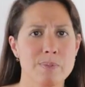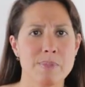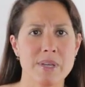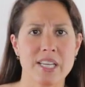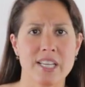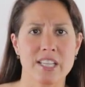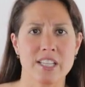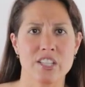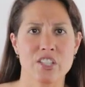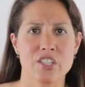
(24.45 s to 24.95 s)
be
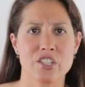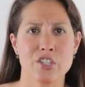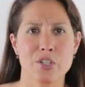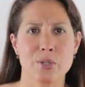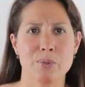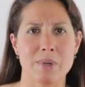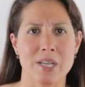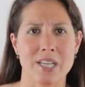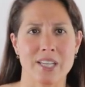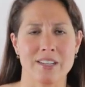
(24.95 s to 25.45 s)

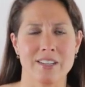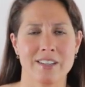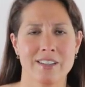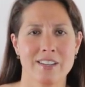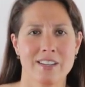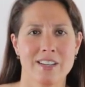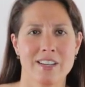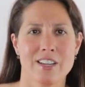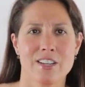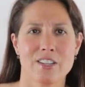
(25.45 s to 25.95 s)
consuming.
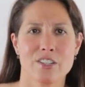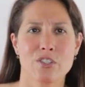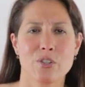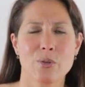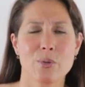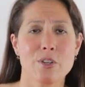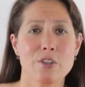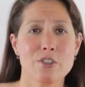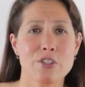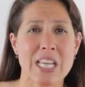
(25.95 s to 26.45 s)
So
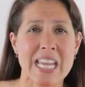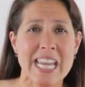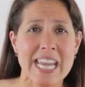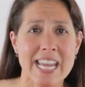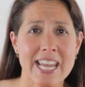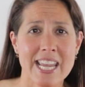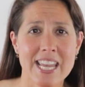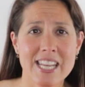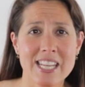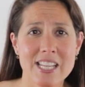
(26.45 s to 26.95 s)
there's
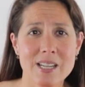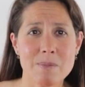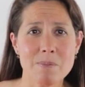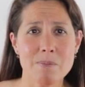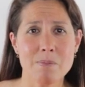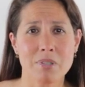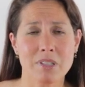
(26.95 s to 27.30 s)
hidden